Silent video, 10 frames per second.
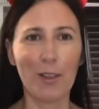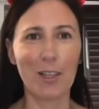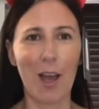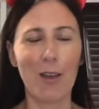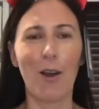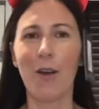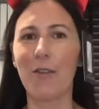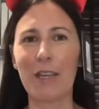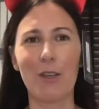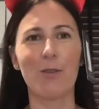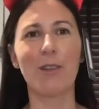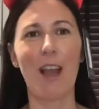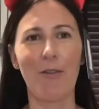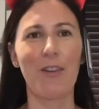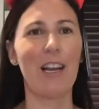So I think you
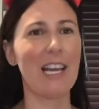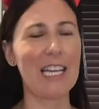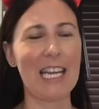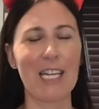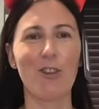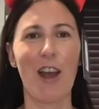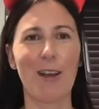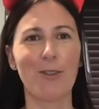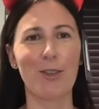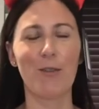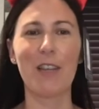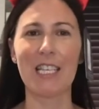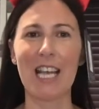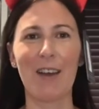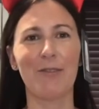definitely need trousers for
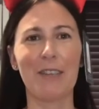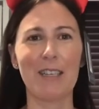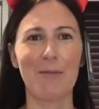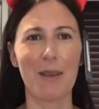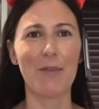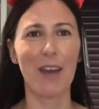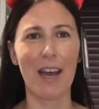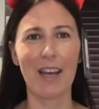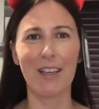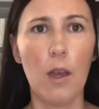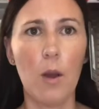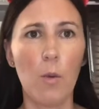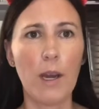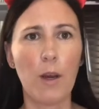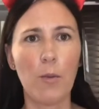this outfit, to be fair.
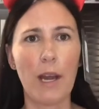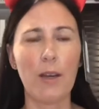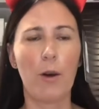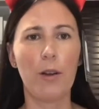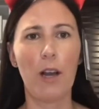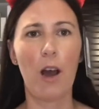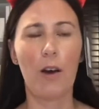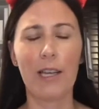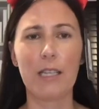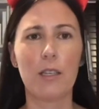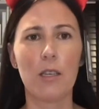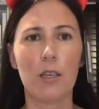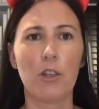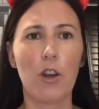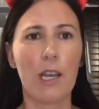When I went online to
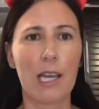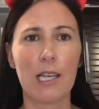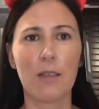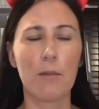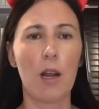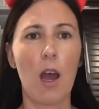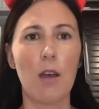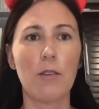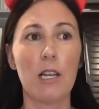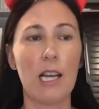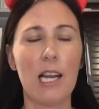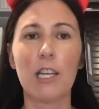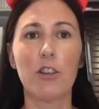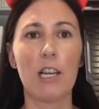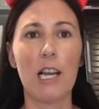try and get some clothes,
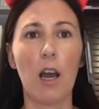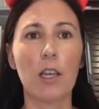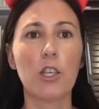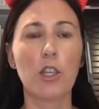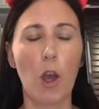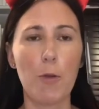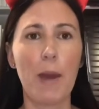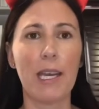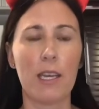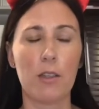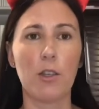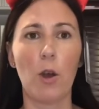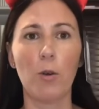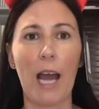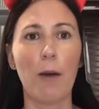literally like so many had
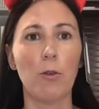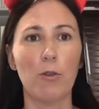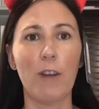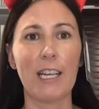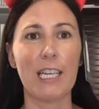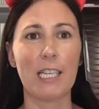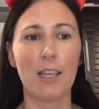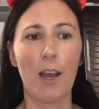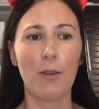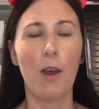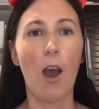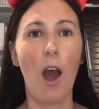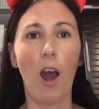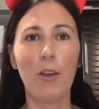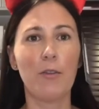sold out already. So
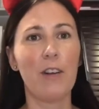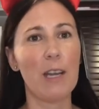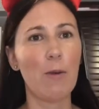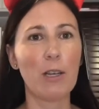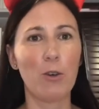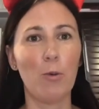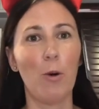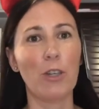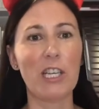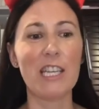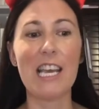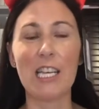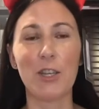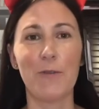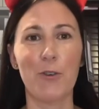hopefully when you're watching this,
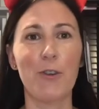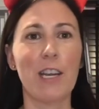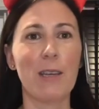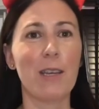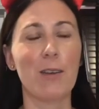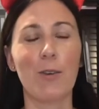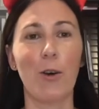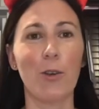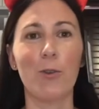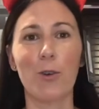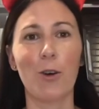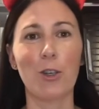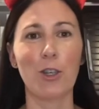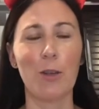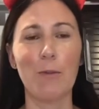you've already got your
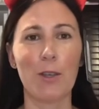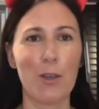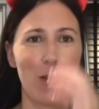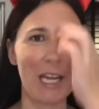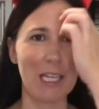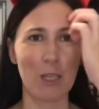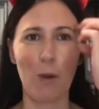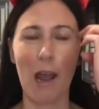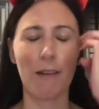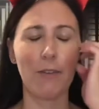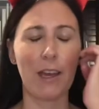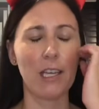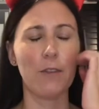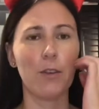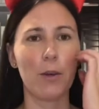costumes that you need to wear if
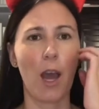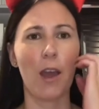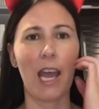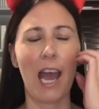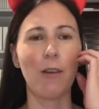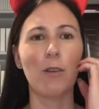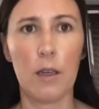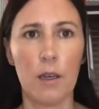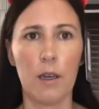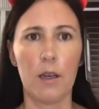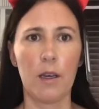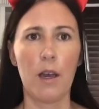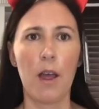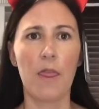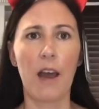any of you are going out.
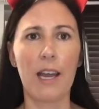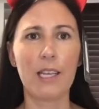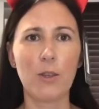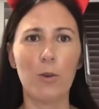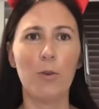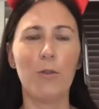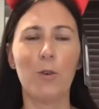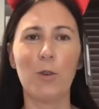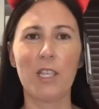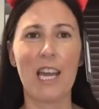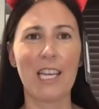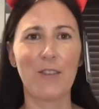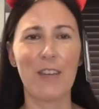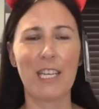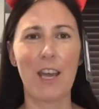That is all for today's
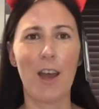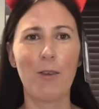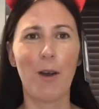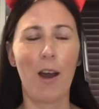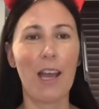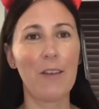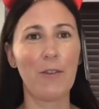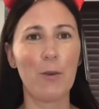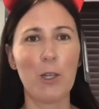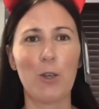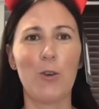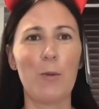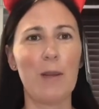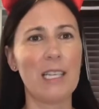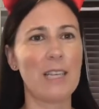video. If you
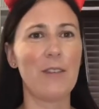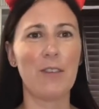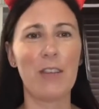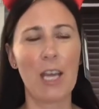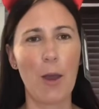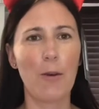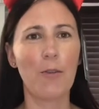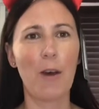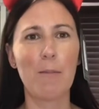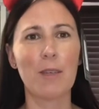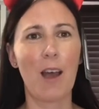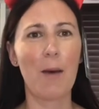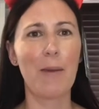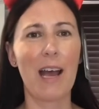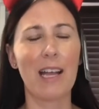enjoyed, please give this video a thumbs
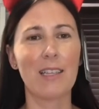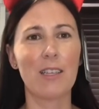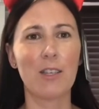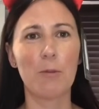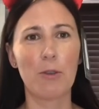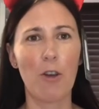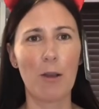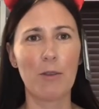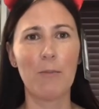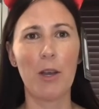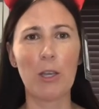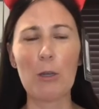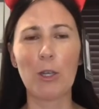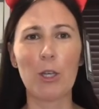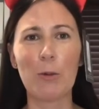up and subscribe to my
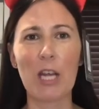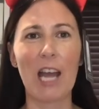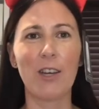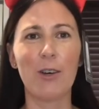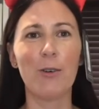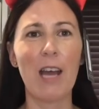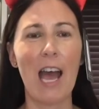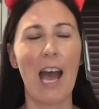YouTube channel.